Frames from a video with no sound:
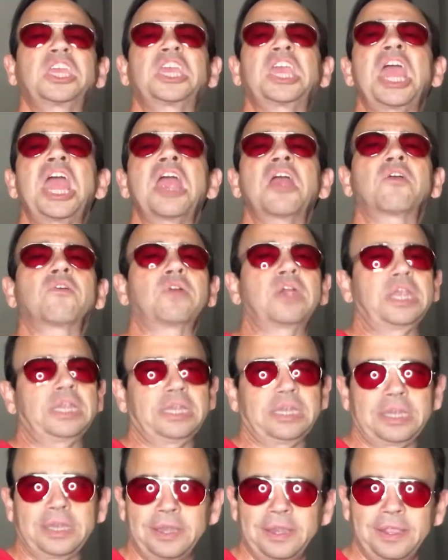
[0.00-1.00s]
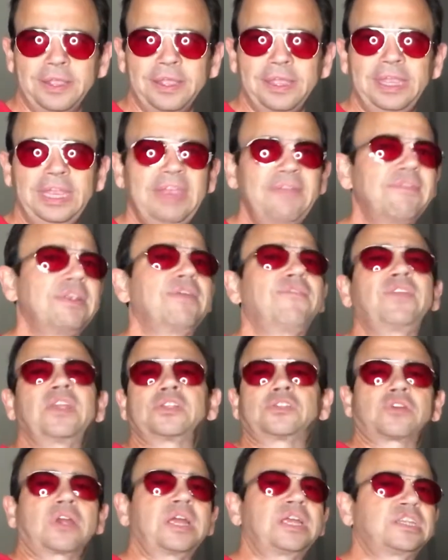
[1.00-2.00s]
Karen. Even if you
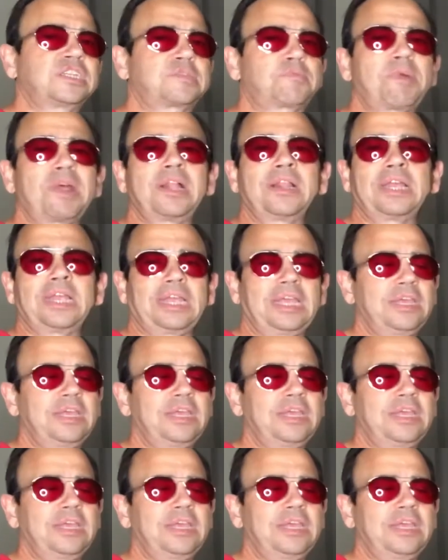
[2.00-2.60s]
tried spelling